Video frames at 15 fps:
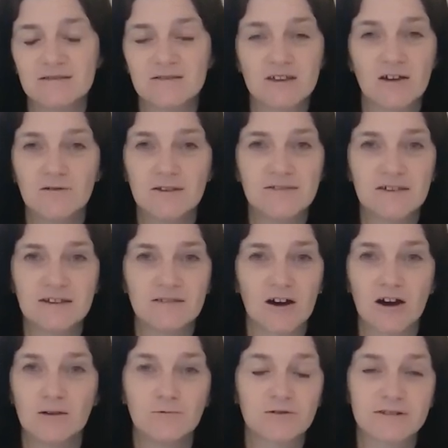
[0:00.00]
The only thing that
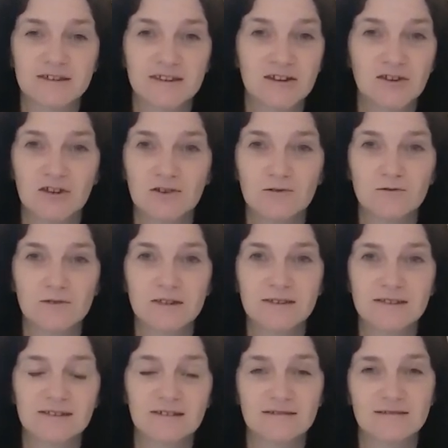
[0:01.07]
I wanted to do
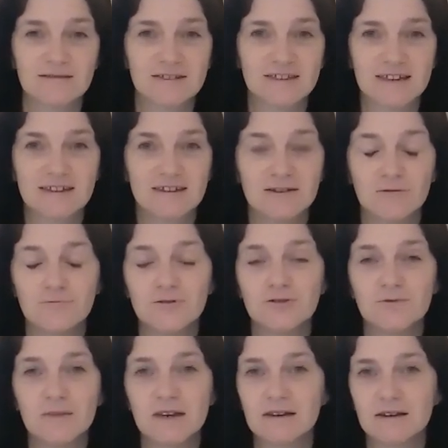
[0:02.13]
was sit in a
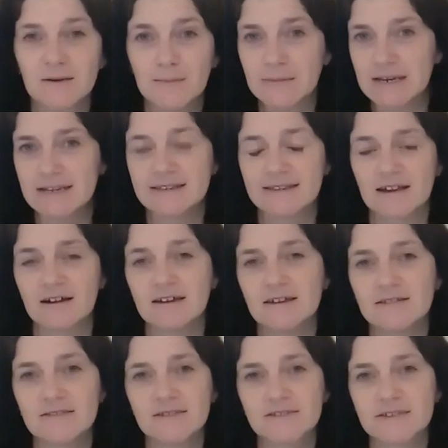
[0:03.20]
room in complete
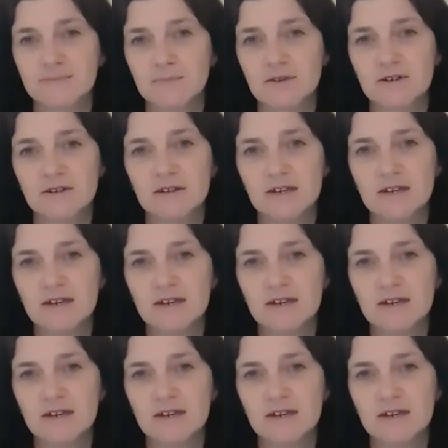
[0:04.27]
silence, but